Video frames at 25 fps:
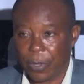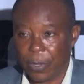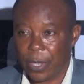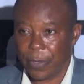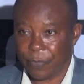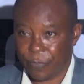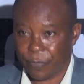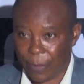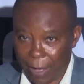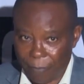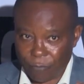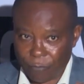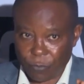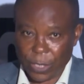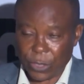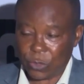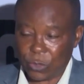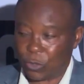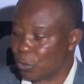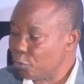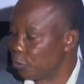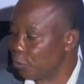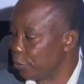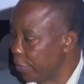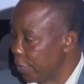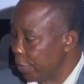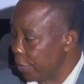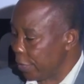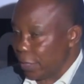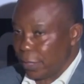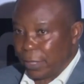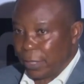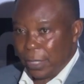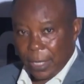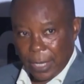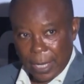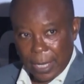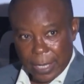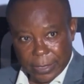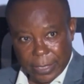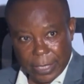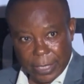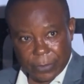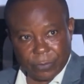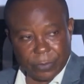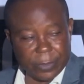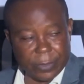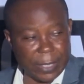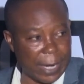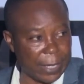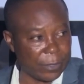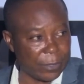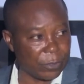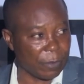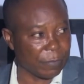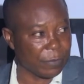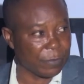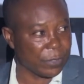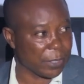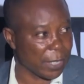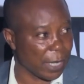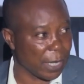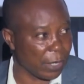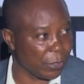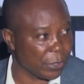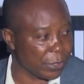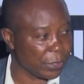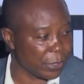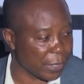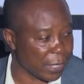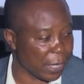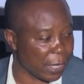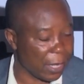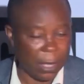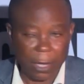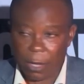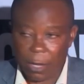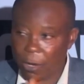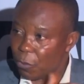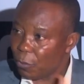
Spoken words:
If you have questions, we'll take it. Executive Director of the CLO is here.